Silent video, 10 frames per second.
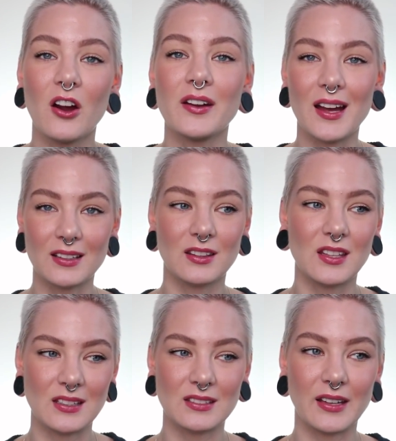are not
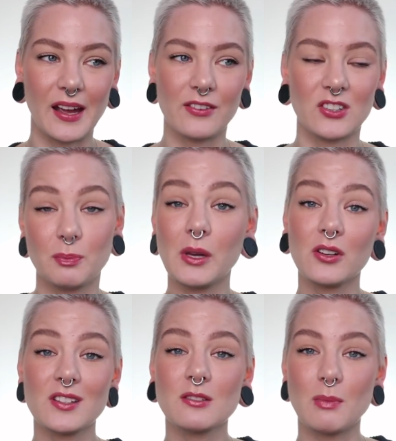things that I have
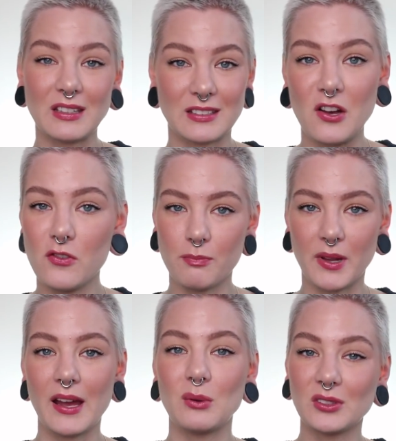experienced myself,
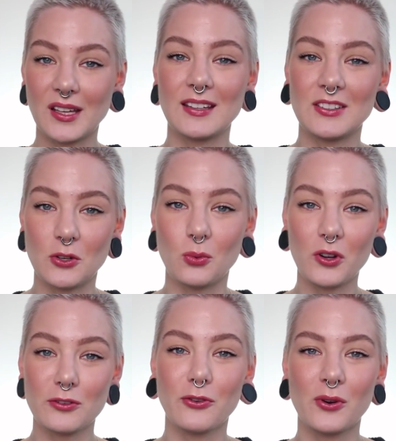but I will take your
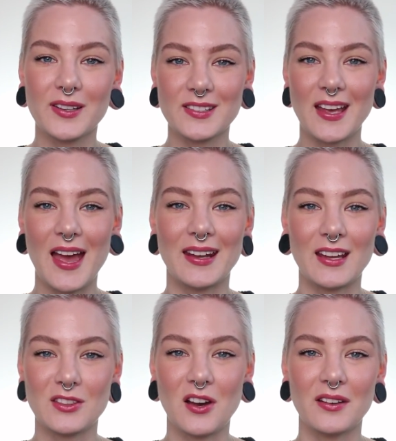word for it, and
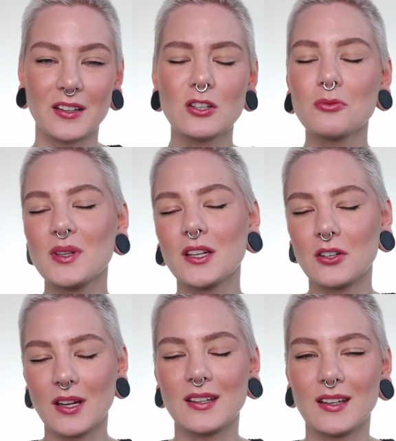I thought it could be a
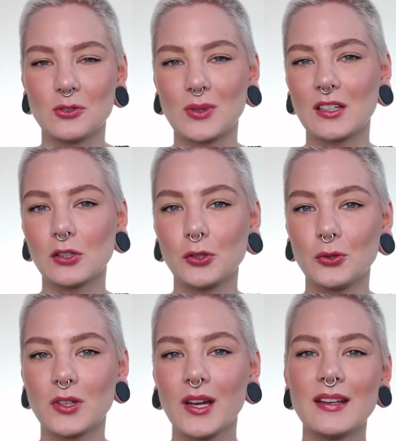good idea to
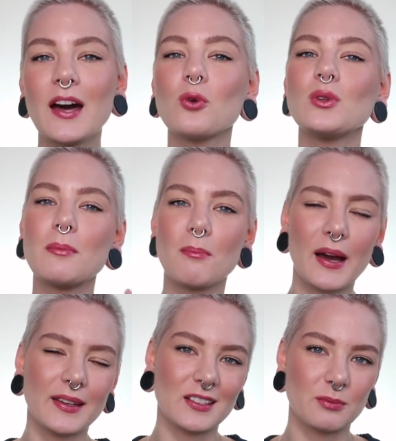include not only
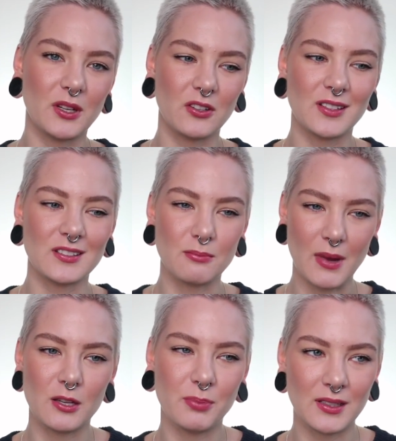my experience and
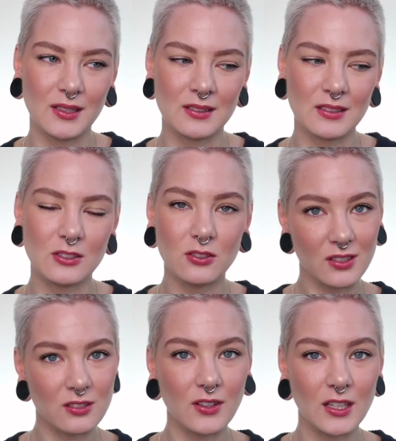my opinions into
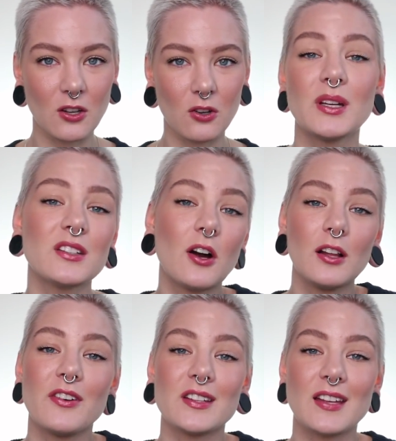this video, because
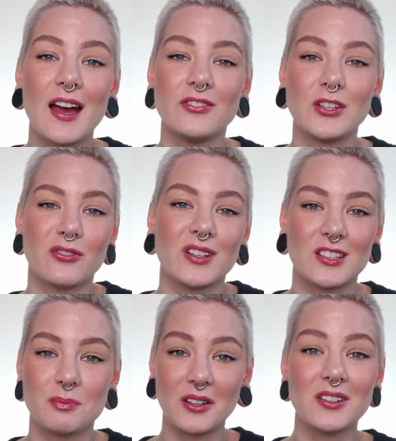all of us have different
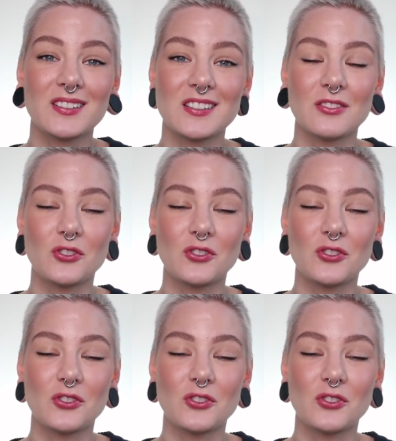experiences,